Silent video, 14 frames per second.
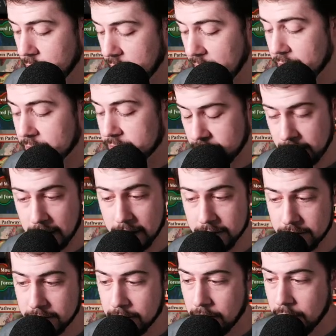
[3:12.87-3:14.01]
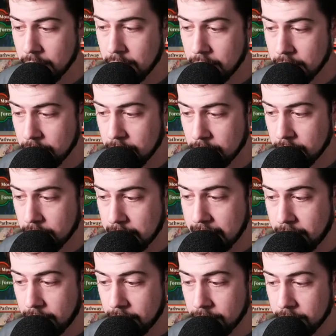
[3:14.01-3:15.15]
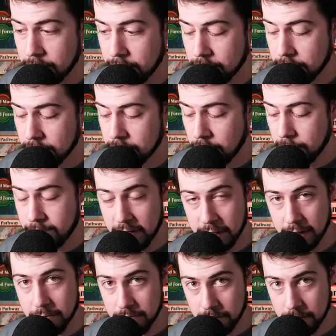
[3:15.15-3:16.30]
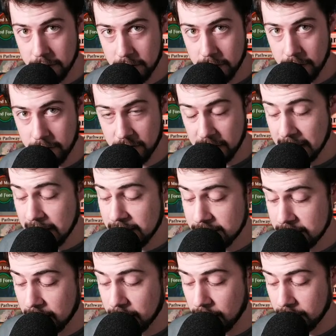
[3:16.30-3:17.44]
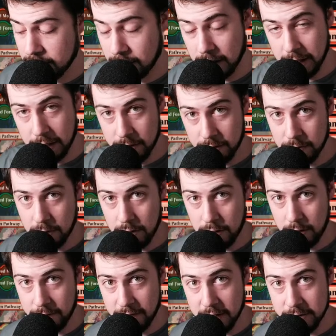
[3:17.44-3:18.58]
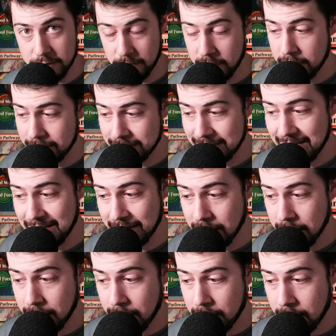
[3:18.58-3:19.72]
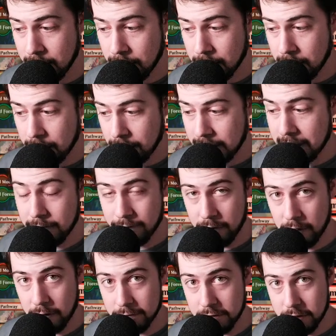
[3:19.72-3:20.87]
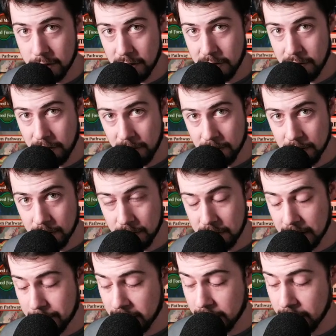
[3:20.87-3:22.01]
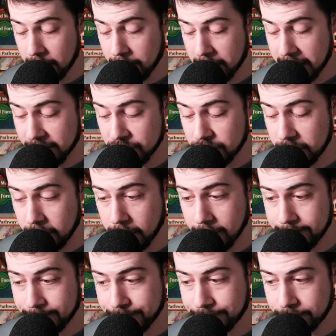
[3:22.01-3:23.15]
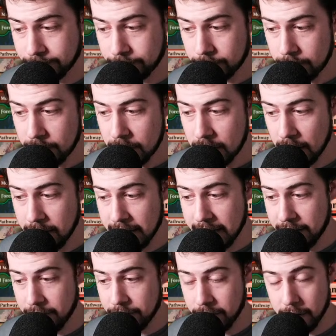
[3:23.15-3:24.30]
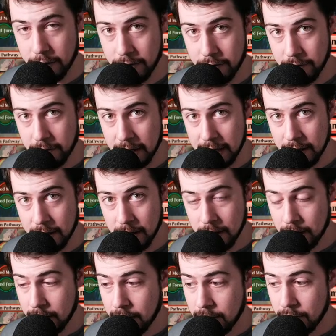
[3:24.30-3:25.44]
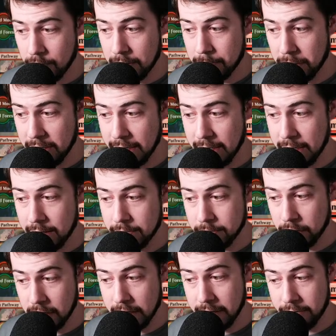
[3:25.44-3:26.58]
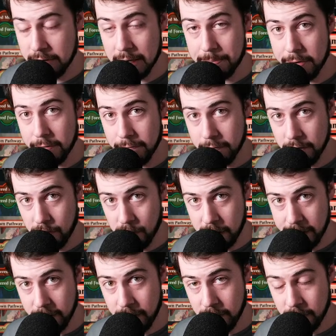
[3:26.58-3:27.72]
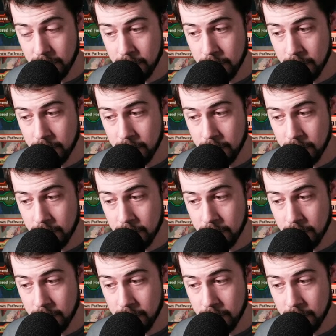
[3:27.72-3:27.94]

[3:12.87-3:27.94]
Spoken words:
Yes. Now, hopefully the turn 3 hasty Ghalta, like all of us want to see. That involves turn 2 Otepec Huntmaster. Then turn 3, we play Marauding Raptor for 1,